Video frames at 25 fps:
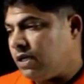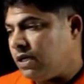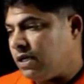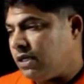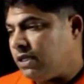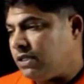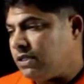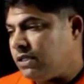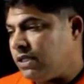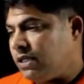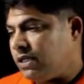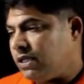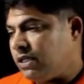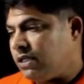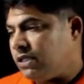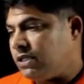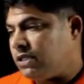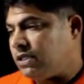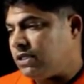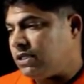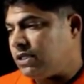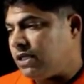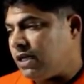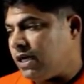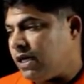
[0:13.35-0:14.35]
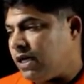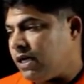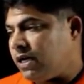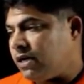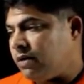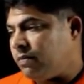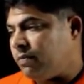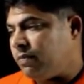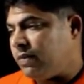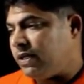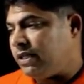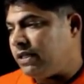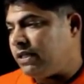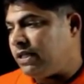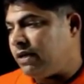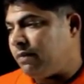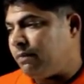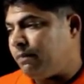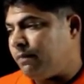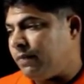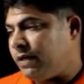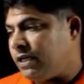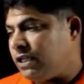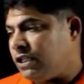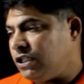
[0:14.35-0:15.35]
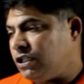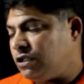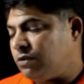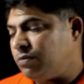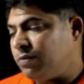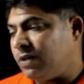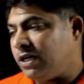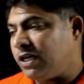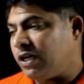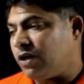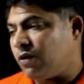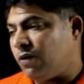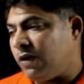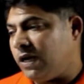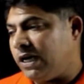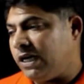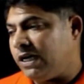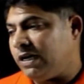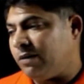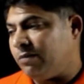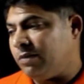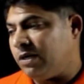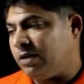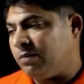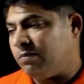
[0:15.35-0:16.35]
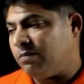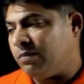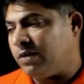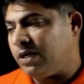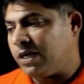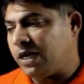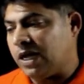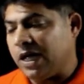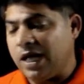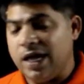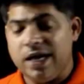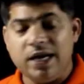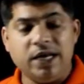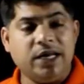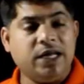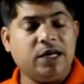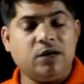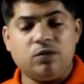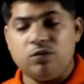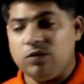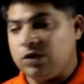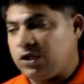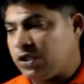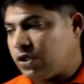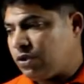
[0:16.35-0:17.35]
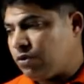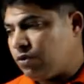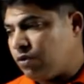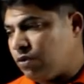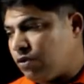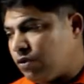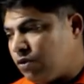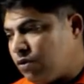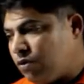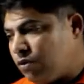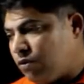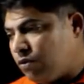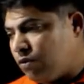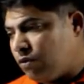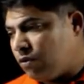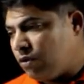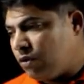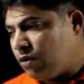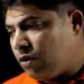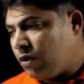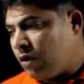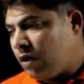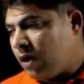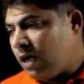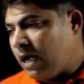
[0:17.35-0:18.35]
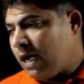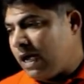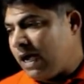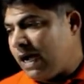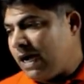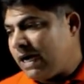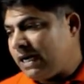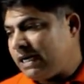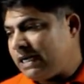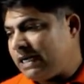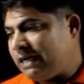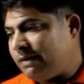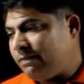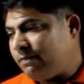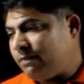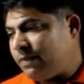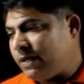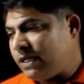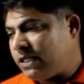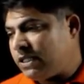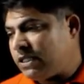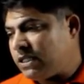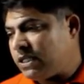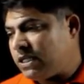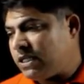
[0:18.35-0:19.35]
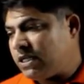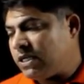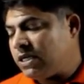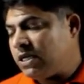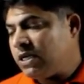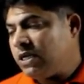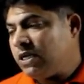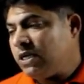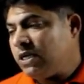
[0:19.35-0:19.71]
is in state with the principal quantum number n equals to 2 at temperature